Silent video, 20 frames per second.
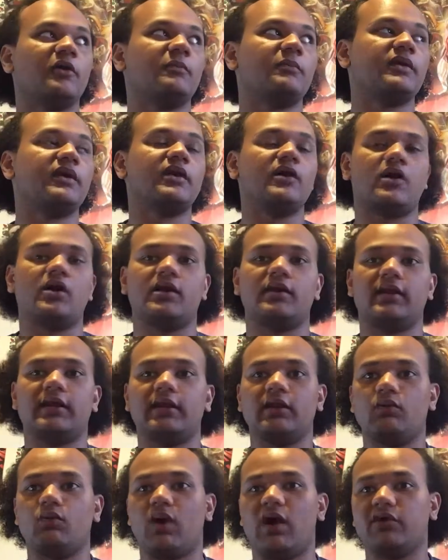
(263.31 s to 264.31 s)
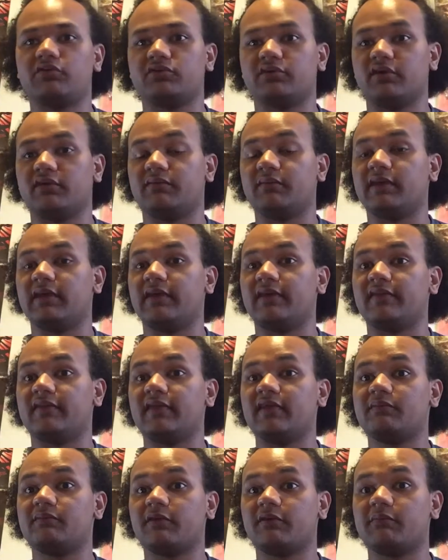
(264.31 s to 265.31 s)
be on any watch list because
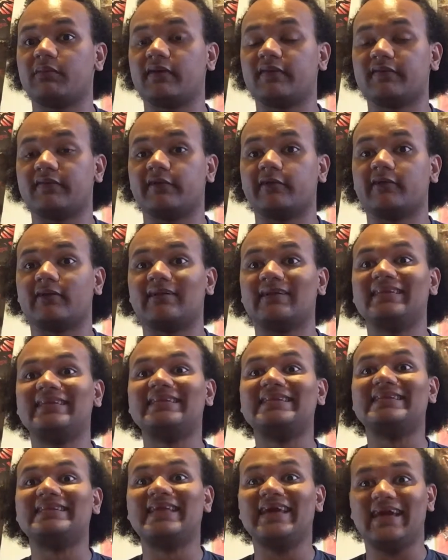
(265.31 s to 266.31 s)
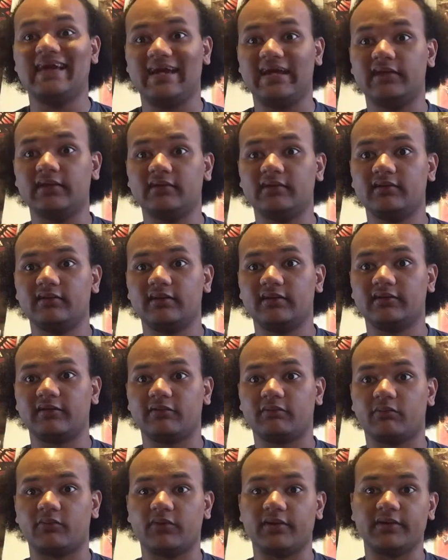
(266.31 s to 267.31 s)
he's supposed to be considered dead at
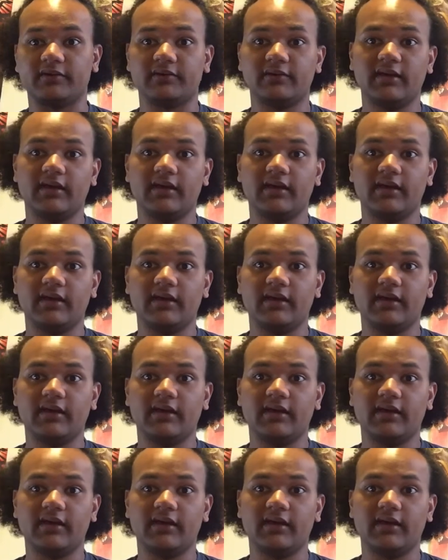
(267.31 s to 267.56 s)
this point.